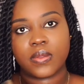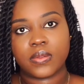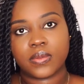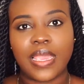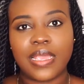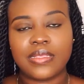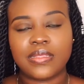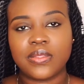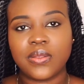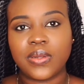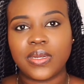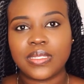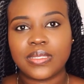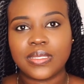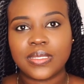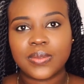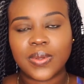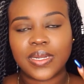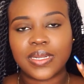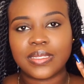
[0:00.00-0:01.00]
okay, so this
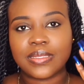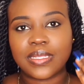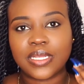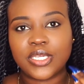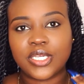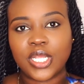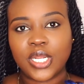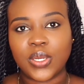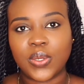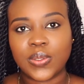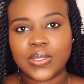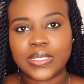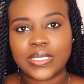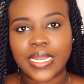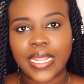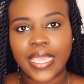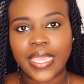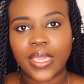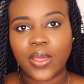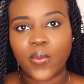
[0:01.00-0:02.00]
is what the sacha looks
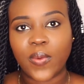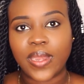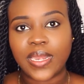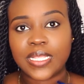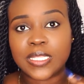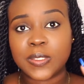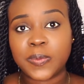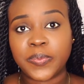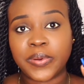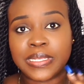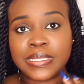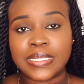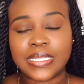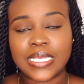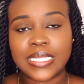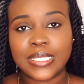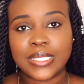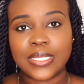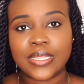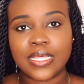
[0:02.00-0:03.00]
like when it's pressed
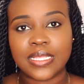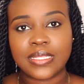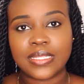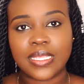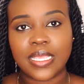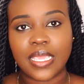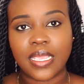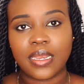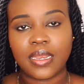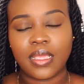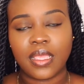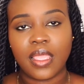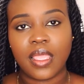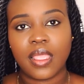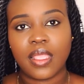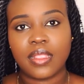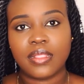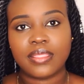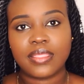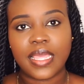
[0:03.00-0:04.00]
into the skin.
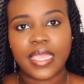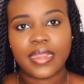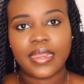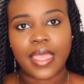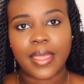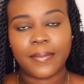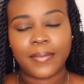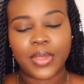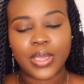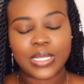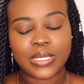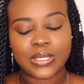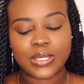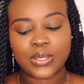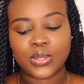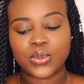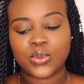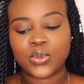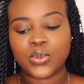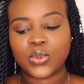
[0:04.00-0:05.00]
Then I'm going
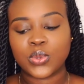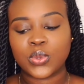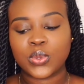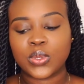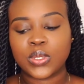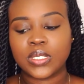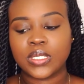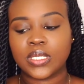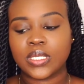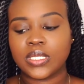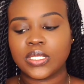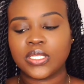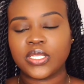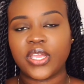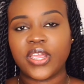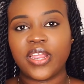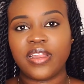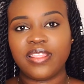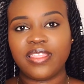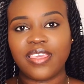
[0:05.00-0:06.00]
to
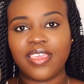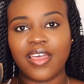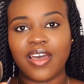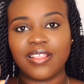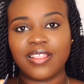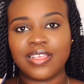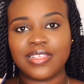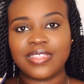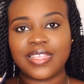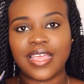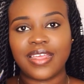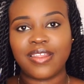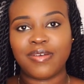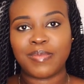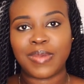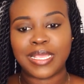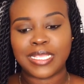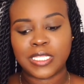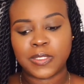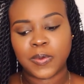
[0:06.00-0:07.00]
turn the other side
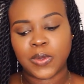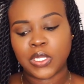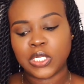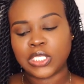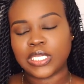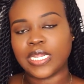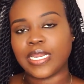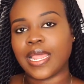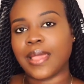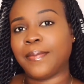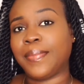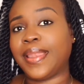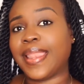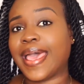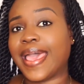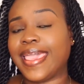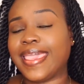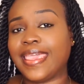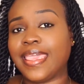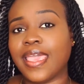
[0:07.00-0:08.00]
of my sponge and
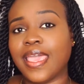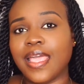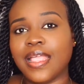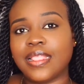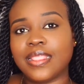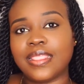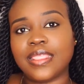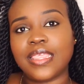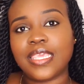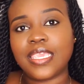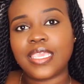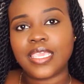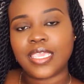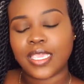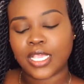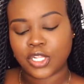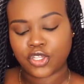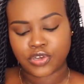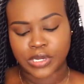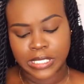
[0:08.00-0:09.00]
apply
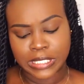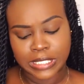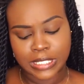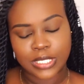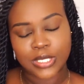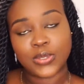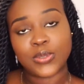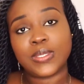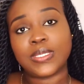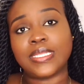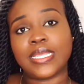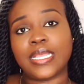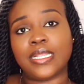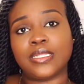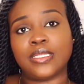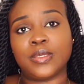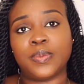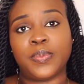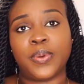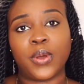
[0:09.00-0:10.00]
the
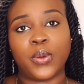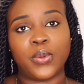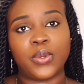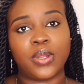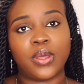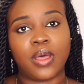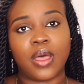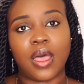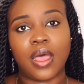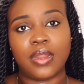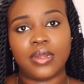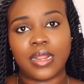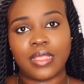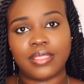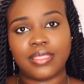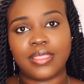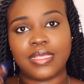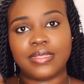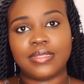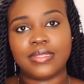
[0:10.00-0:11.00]
translucent powder on
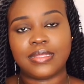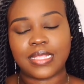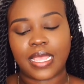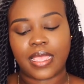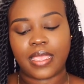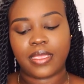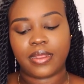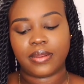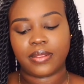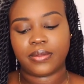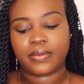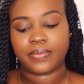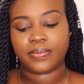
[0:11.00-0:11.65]
this side.